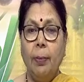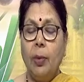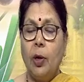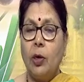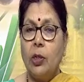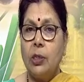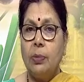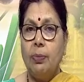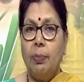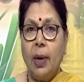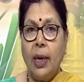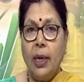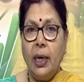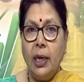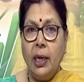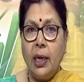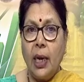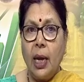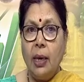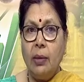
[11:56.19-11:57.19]
because
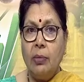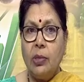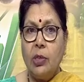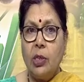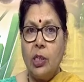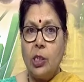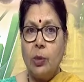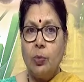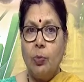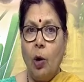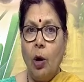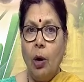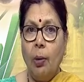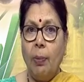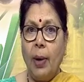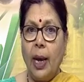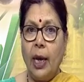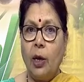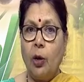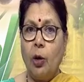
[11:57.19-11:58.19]
many times the small
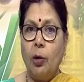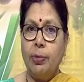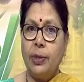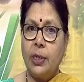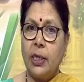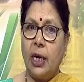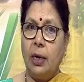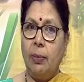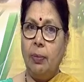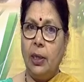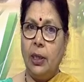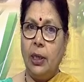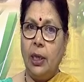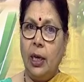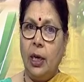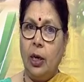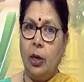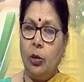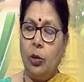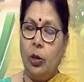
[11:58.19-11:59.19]
microbes can be
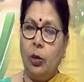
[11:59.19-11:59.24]
there,